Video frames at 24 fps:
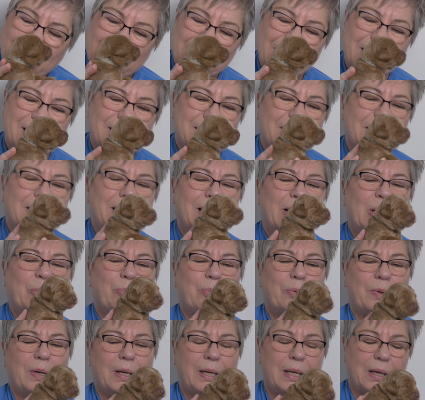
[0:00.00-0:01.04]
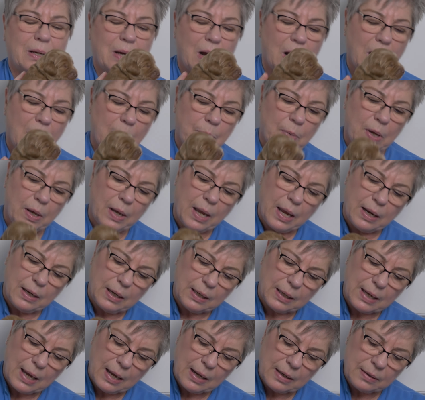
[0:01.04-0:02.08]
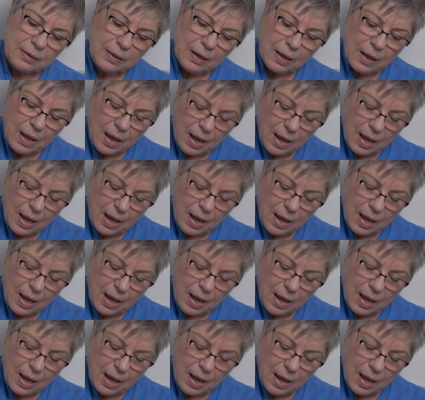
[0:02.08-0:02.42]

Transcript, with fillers: This little pretty caramel. And again,